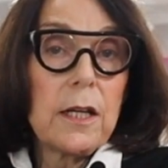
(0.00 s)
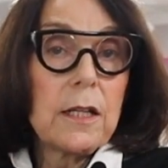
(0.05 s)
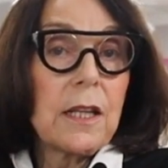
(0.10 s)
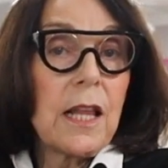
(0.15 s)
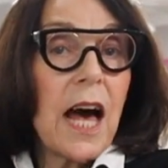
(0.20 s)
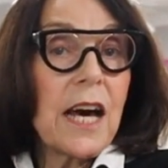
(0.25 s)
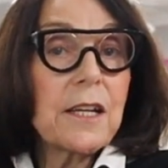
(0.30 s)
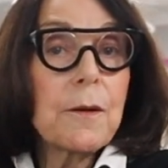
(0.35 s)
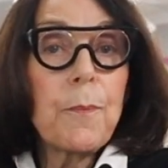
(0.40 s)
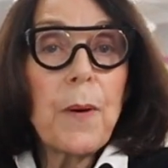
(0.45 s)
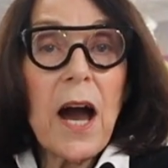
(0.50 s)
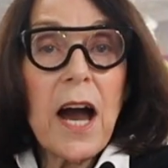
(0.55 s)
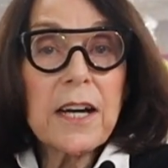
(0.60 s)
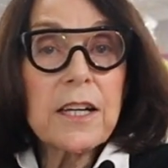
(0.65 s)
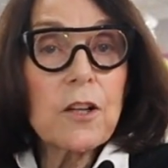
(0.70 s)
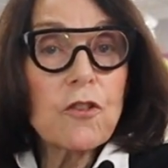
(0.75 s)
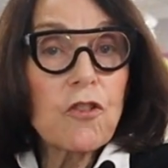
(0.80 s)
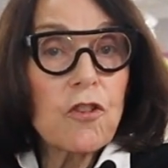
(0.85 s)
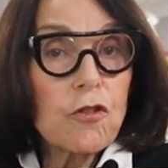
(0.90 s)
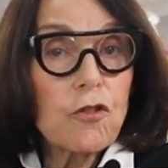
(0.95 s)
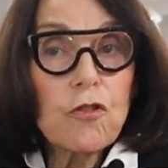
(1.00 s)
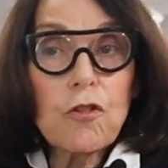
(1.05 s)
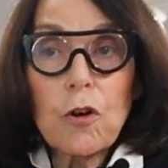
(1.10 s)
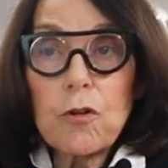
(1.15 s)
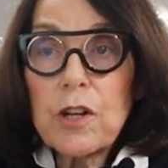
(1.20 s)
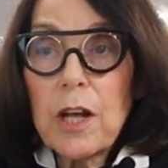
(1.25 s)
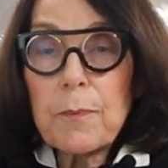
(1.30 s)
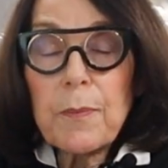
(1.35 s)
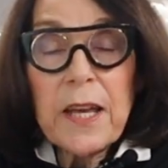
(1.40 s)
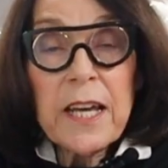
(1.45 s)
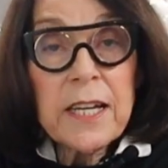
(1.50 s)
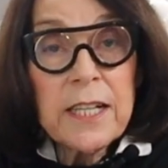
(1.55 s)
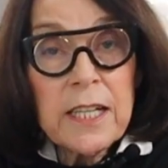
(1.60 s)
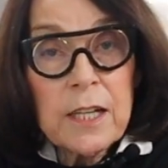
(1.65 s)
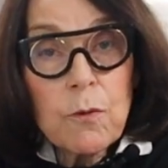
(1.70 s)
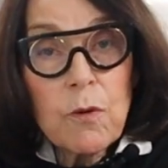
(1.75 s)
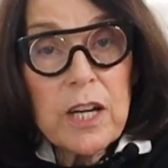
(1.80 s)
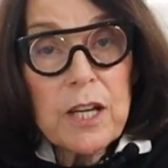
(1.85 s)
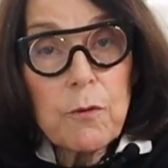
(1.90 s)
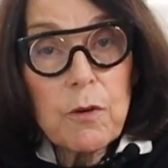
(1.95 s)
A lot of pockets are sewed up
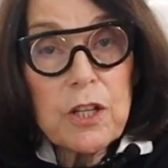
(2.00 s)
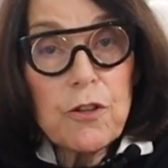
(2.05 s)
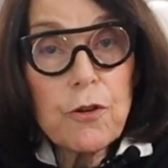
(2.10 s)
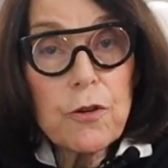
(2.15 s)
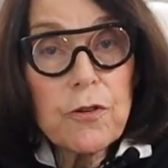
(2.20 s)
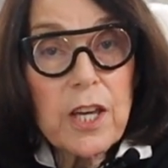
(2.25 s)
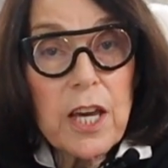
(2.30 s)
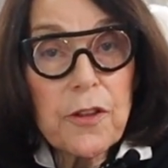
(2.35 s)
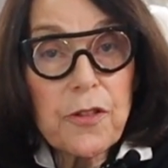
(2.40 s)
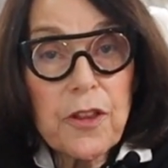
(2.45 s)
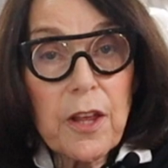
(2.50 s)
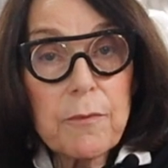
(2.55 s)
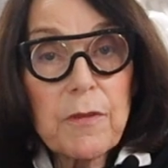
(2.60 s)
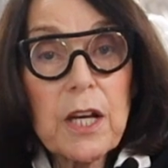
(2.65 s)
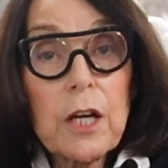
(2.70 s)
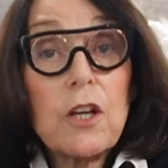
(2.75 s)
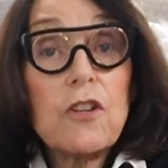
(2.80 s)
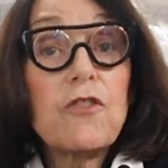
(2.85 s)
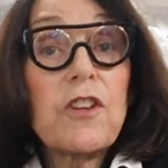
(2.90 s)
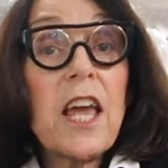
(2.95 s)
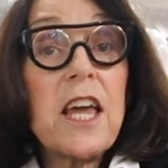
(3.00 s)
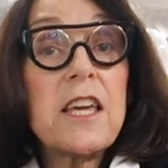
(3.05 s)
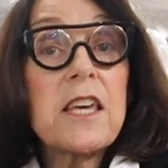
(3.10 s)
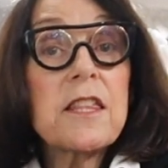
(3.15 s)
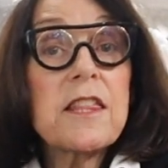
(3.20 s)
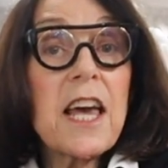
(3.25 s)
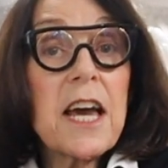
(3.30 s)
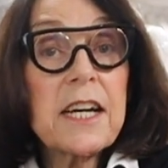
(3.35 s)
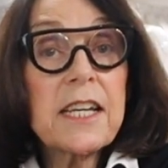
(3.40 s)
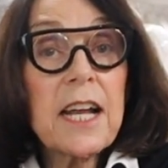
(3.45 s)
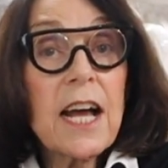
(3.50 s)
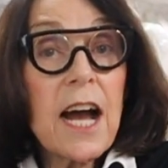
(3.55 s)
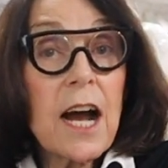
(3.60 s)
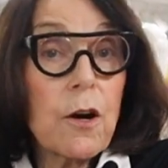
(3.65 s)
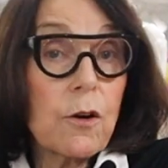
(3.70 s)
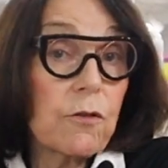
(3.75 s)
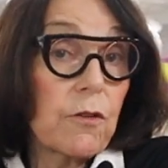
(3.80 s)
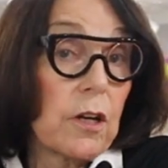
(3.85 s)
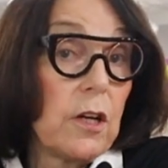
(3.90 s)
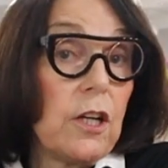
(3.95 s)
anyway when you get them. Take that
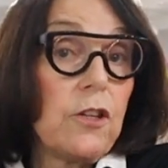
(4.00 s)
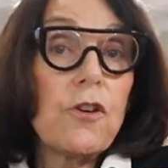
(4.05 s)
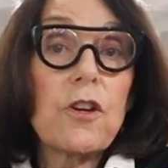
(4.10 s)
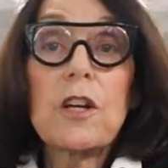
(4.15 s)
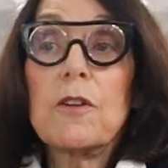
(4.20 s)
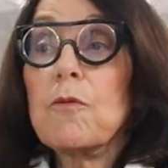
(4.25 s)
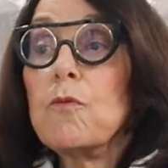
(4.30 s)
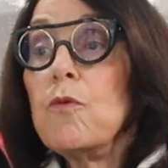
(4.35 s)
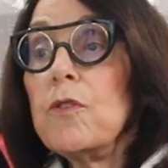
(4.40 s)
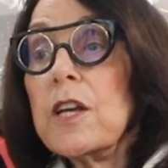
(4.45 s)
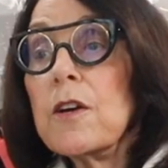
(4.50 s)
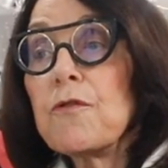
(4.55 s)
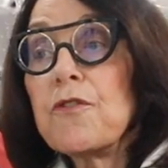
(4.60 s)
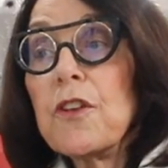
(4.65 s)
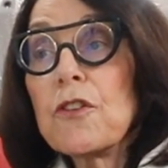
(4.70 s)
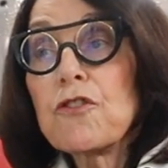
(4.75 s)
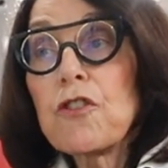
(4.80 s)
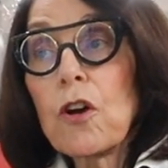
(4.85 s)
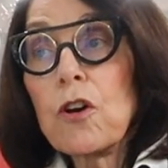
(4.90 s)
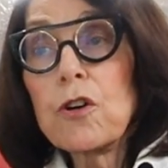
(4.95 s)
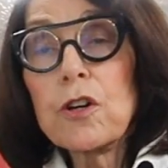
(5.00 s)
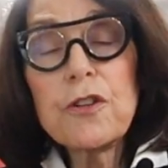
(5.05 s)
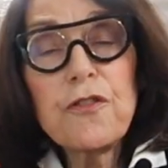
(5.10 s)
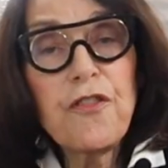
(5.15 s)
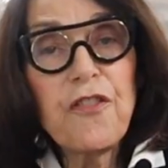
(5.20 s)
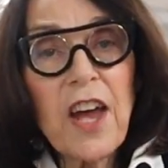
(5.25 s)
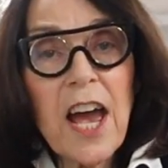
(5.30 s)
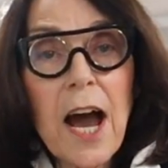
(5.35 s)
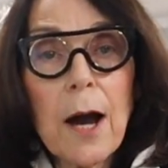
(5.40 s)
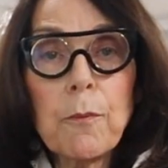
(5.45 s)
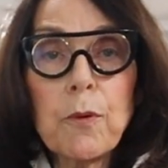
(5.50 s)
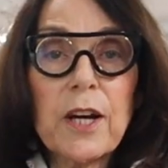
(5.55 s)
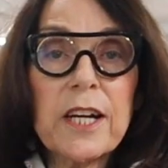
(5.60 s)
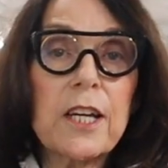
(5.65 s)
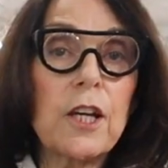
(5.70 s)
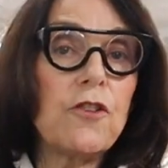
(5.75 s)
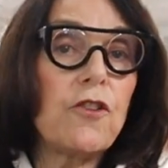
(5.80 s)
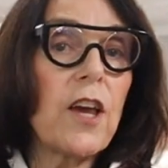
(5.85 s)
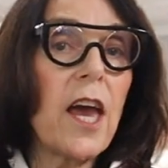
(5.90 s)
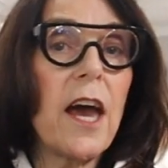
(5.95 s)
out. You can, if it's a good fabric
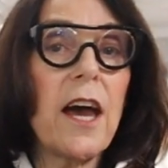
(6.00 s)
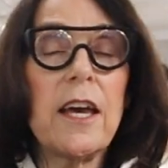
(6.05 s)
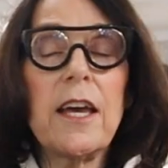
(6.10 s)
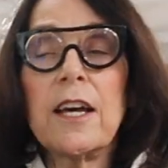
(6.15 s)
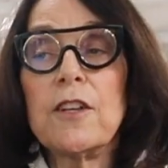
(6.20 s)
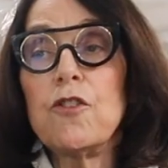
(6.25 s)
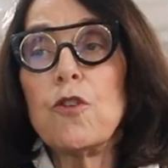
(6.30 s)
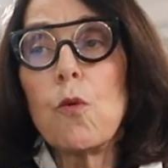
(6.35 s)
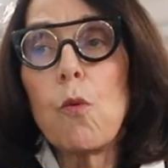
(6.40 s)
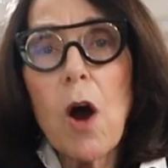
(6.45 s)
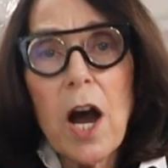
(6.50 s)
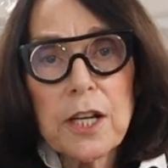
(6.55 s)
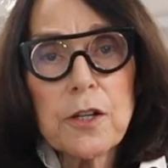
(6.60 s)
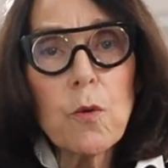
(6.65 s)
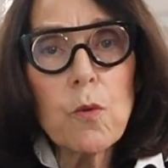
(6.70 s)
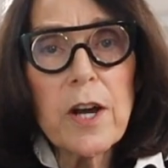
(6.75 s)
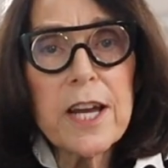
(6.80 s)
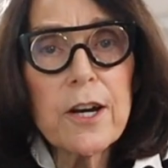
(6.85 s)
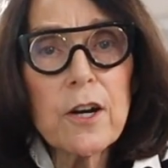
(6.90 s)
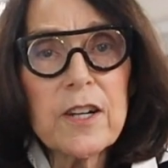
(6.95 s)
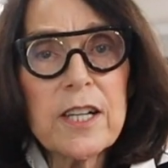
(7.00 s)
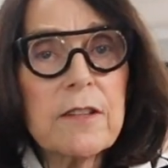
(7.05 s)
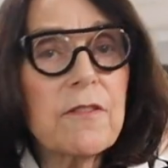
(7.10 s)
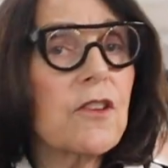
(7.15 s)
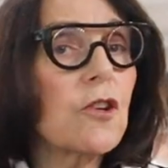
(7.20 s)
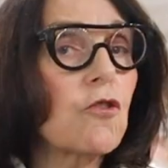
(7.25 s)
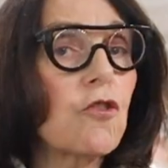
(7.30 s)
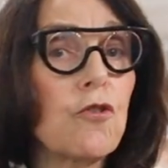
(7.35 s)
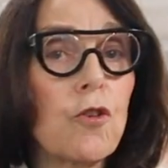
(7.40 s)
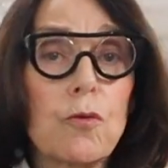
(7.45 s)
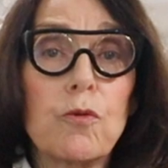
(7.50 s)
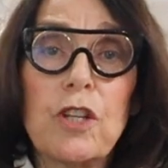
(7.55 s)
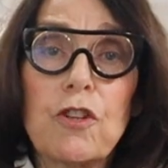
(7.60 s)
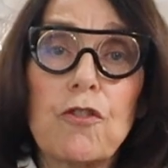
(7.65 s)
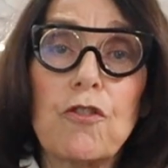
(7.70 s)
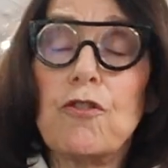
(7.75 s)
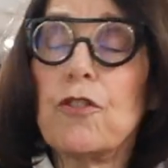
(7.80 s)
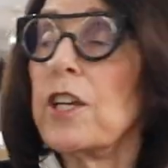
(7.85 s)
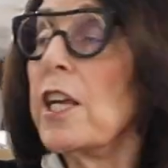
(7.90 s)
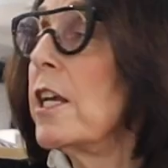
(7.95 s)
and you want to wear it, there's no
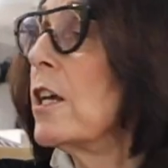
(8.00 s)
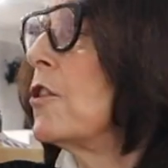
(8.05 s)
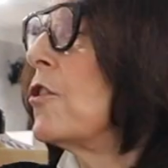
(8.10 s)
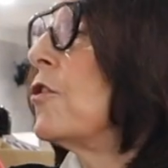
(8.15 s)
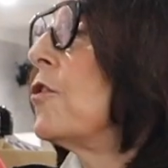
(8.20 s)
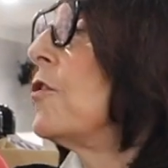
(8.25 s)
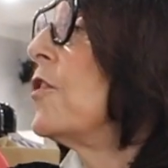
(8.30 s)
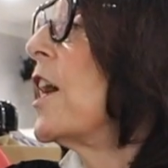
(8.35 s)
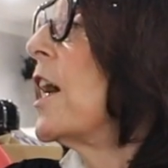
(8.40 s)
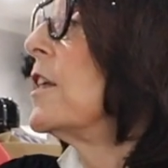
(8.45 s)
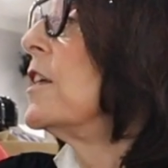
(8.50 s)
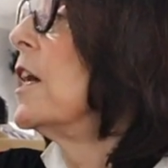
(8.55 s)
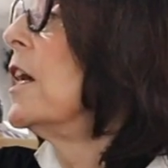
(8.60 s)
reason you can't do that.